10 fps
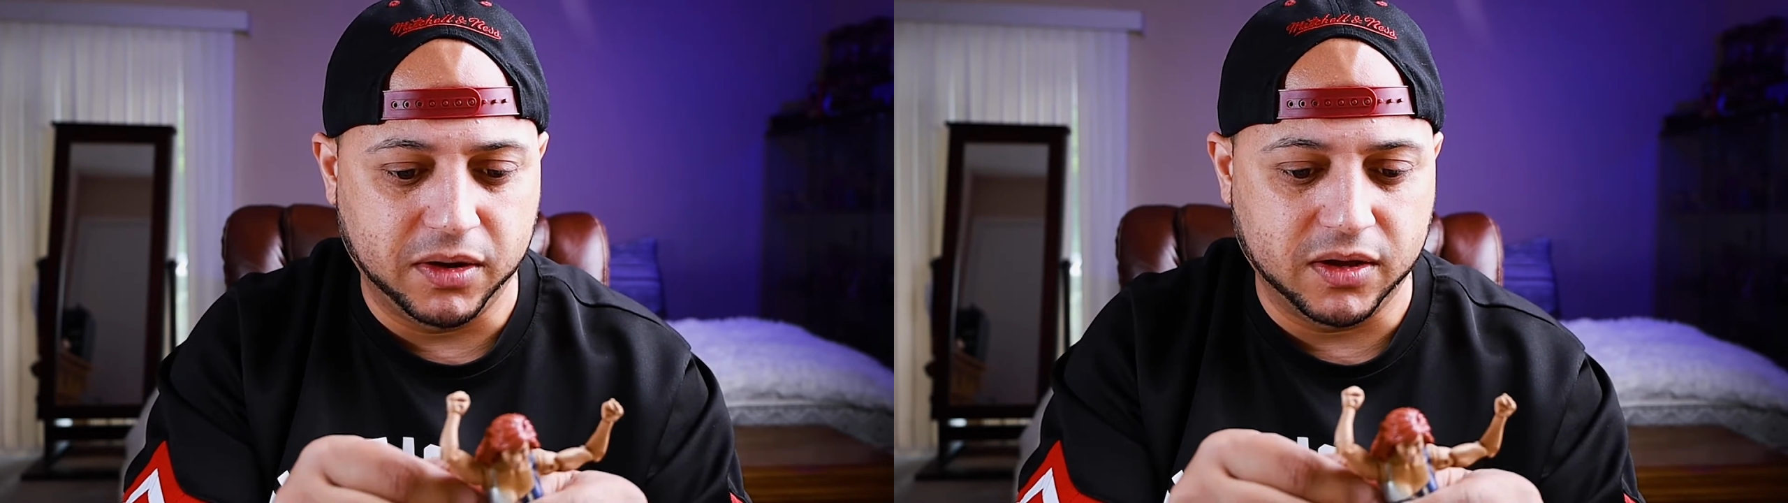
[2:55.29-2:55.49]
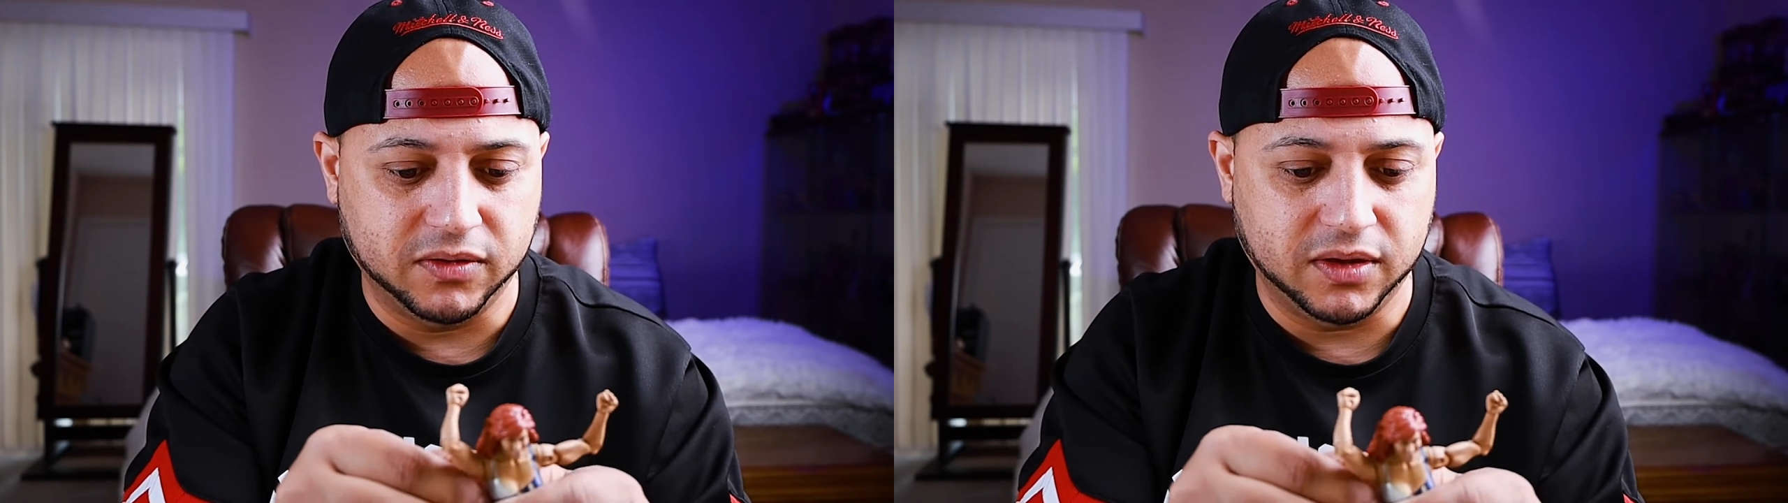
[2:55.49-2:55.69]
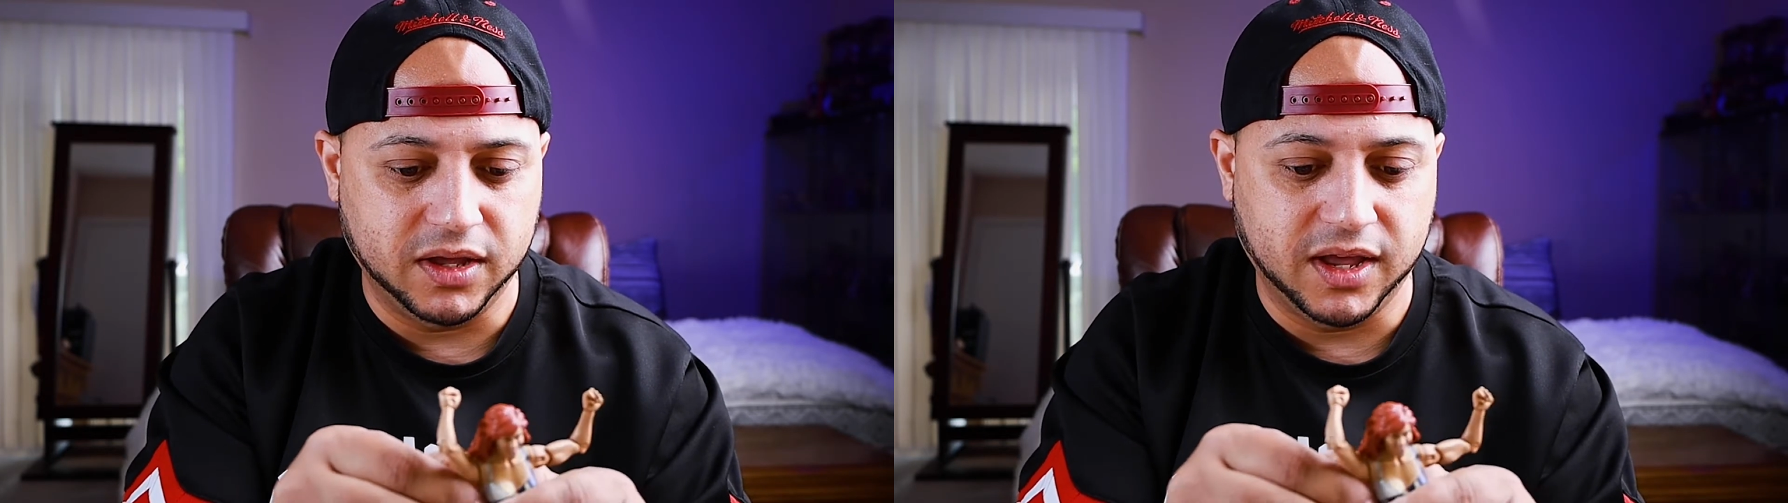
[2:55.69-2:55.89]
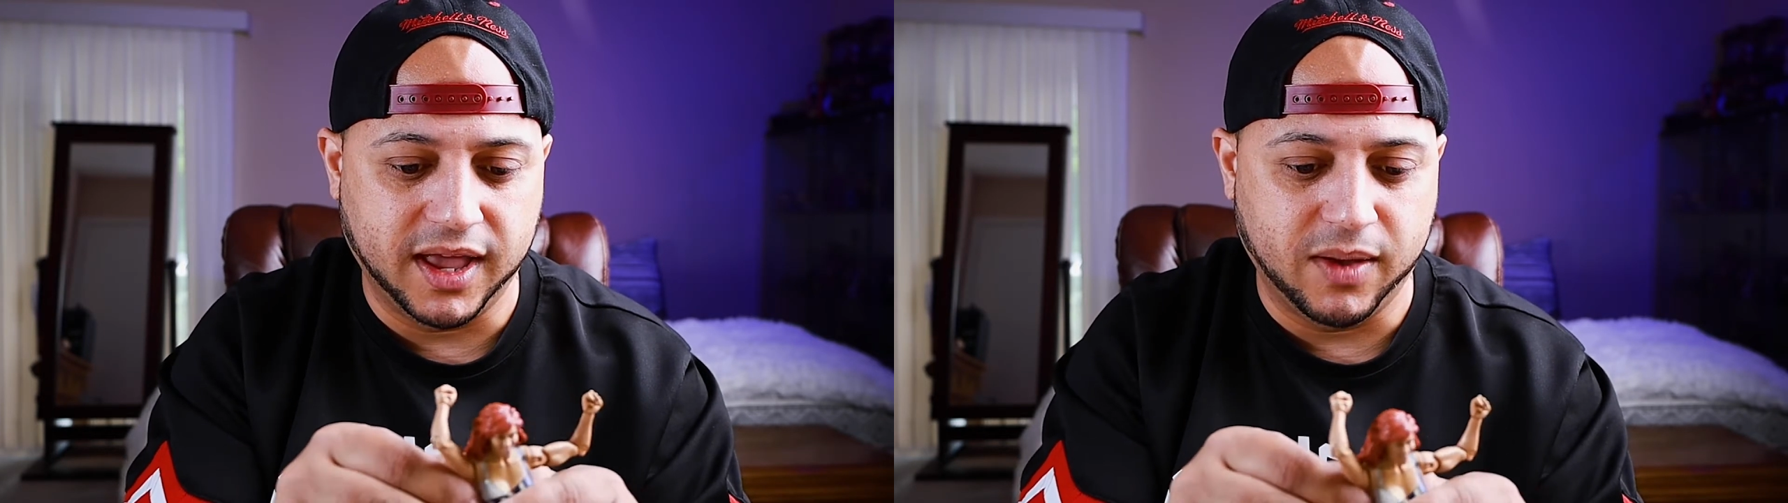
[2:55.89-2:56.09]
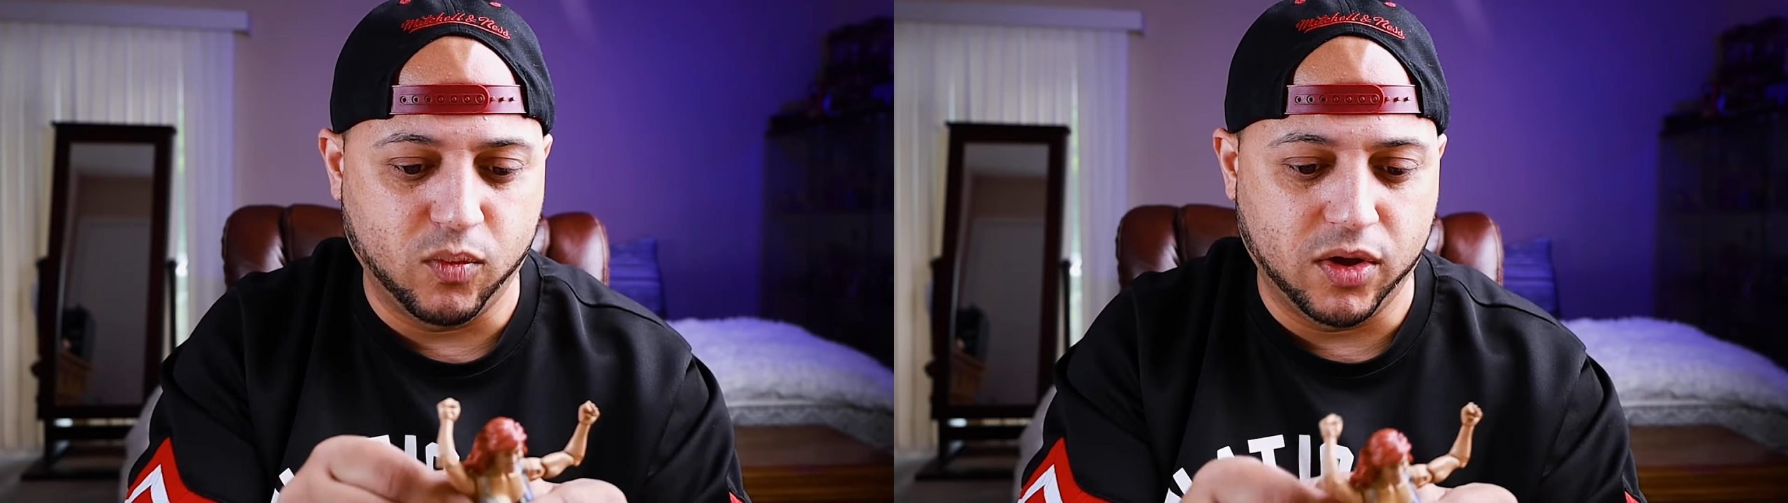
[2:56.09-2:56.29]
because it
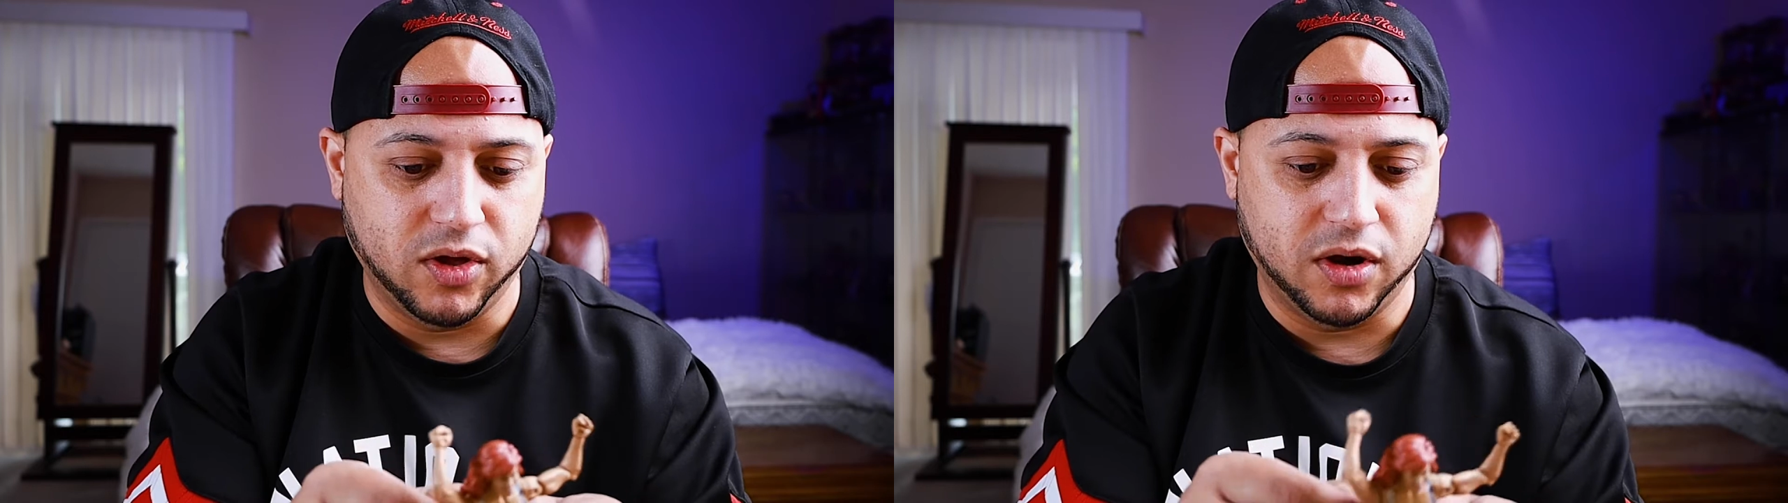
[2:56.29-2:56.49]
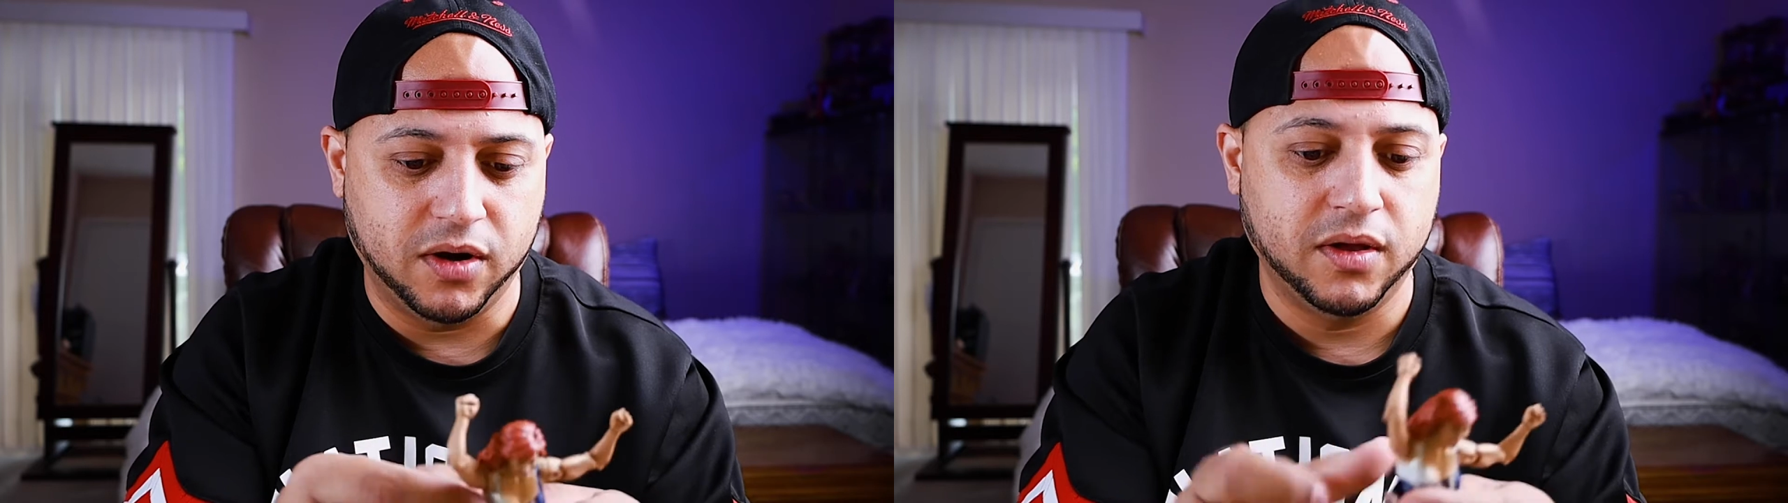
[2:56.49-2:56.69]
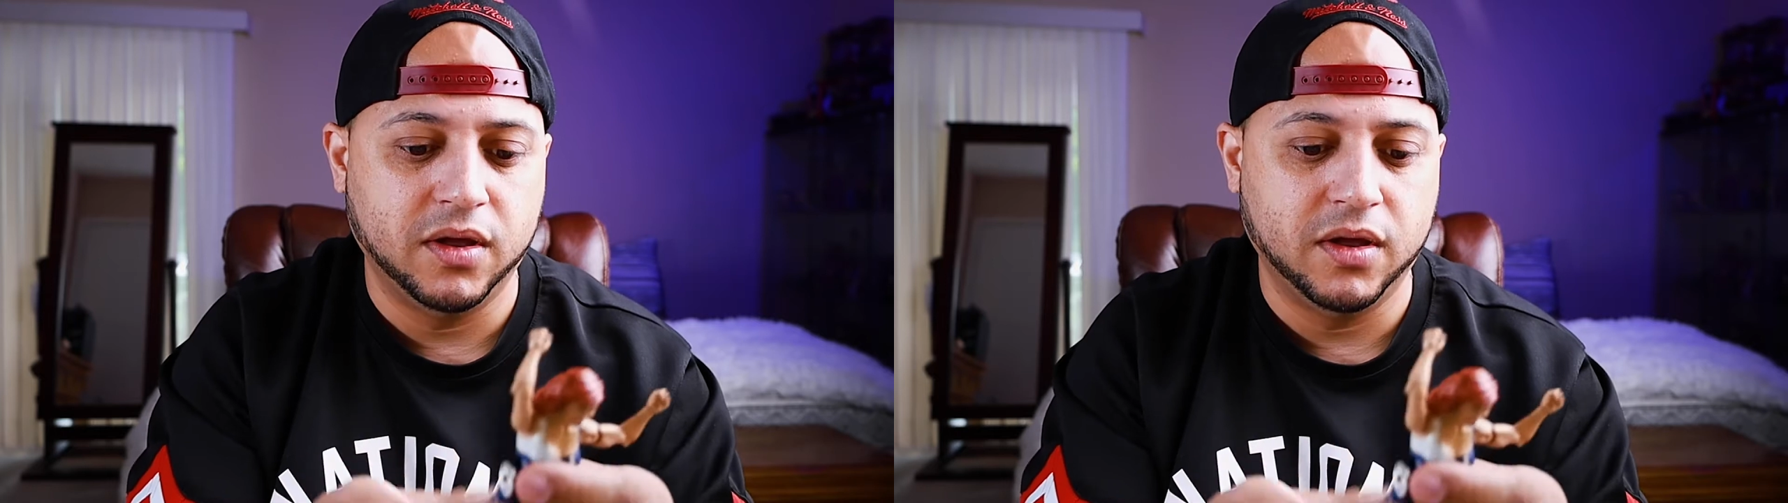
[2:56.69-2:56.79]
came with her.